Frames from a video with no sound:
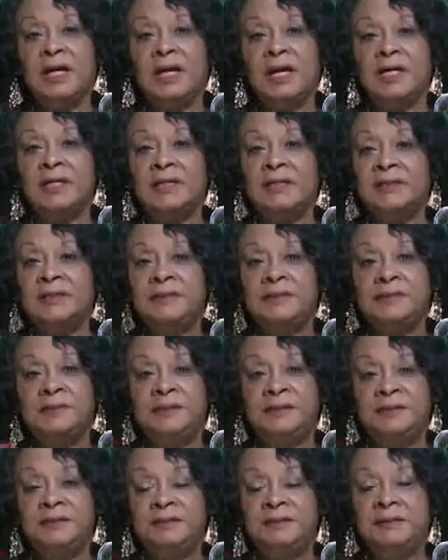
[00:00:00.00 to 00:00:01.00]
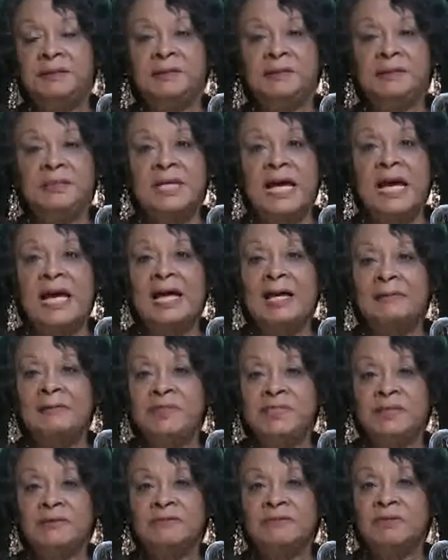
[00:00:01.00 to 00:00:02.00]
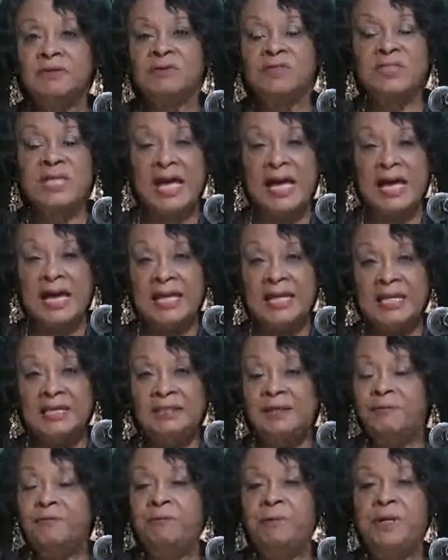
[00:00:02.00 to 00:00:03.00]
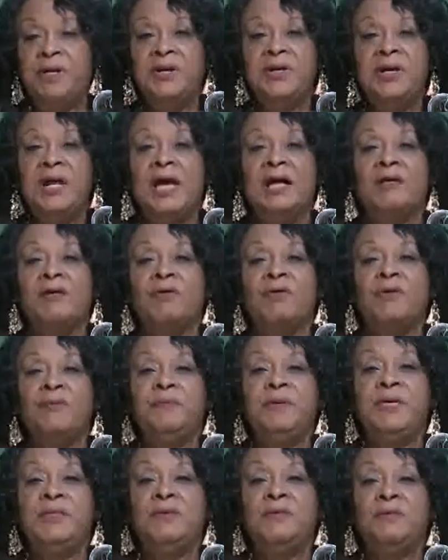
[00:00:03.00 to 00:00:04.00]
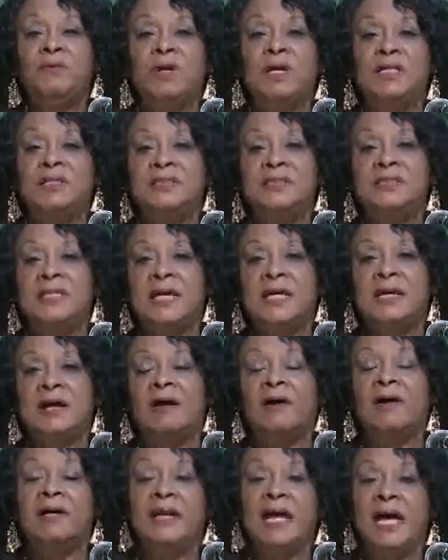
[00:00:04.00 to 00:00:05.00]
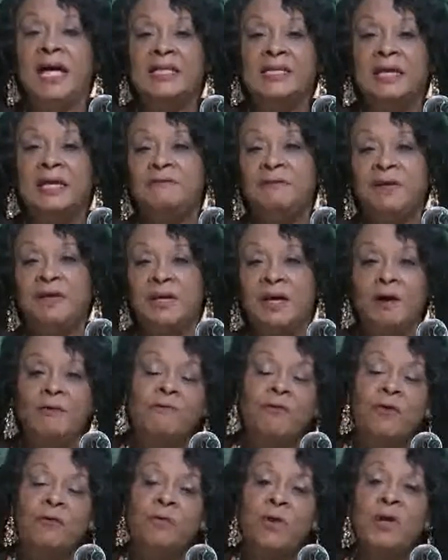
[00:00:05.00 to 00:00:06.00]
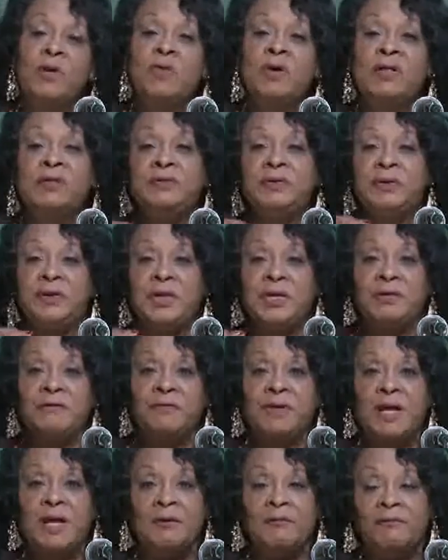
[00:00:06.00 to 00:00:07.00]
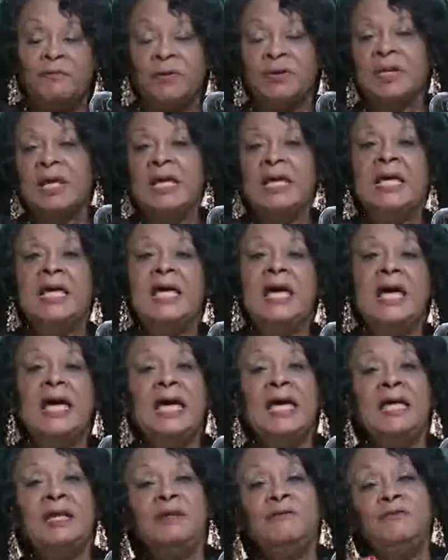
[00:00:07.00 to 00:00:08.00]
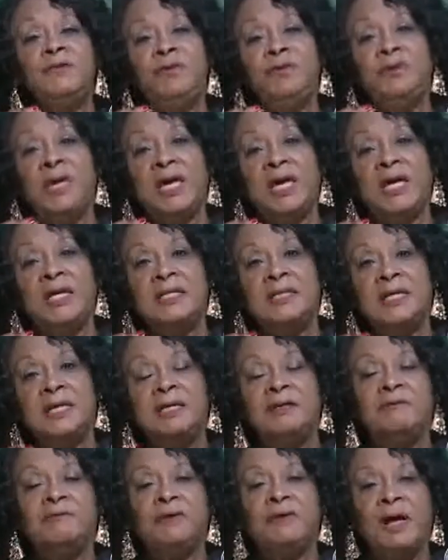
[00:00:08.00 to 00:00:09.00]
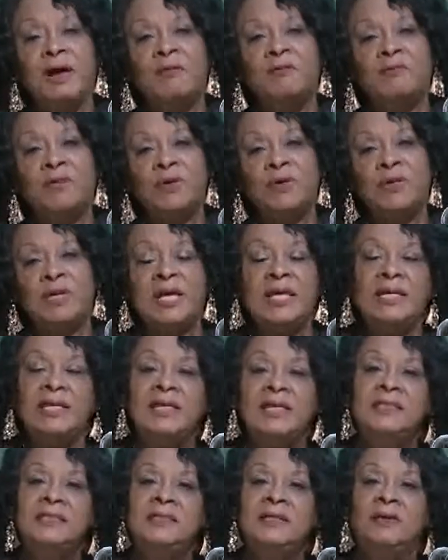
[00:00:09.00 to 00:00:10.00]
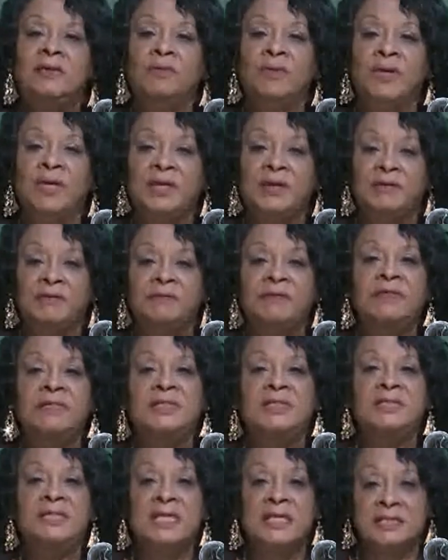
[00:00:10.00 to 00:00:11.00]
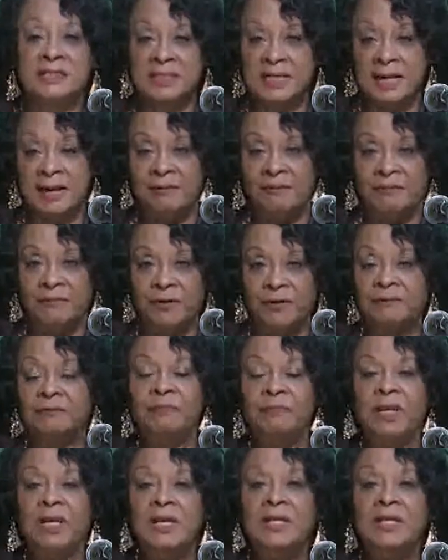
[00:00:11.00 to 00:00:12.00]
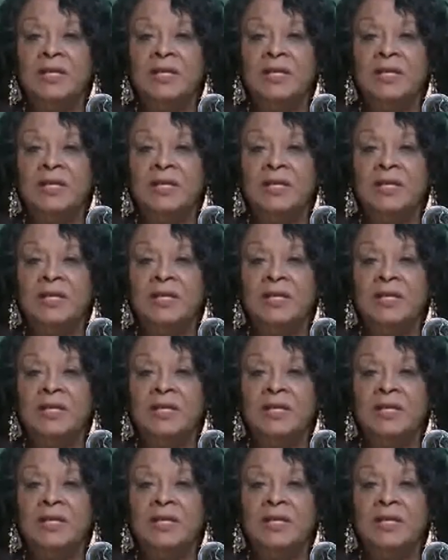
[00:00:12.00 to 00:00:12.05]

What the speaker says: times of society that we're not going to be the ones that are not giving comfort. We're going to give comfort. And if you can't give comfort, at least don't give discomfort.